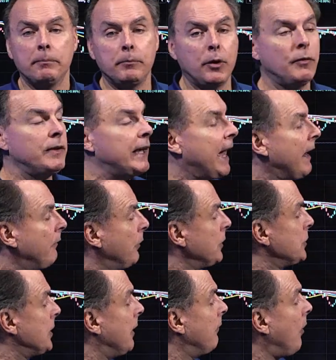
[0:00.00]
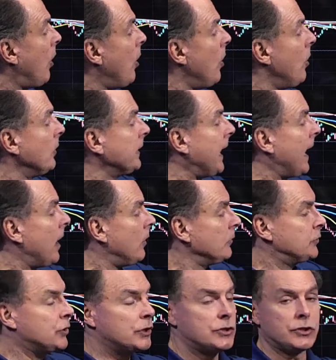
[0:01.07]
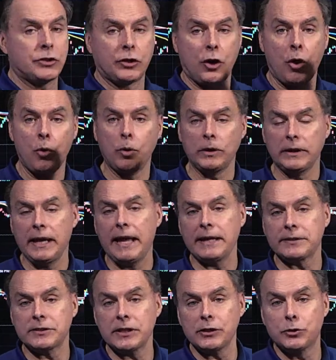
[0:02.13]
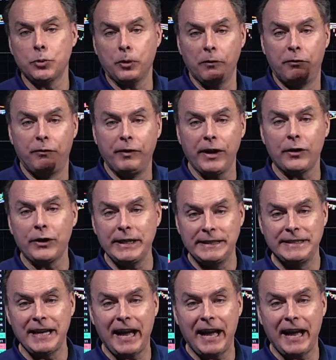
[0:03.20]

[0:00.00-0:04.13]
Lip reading: moving average have all now just coalesced into a very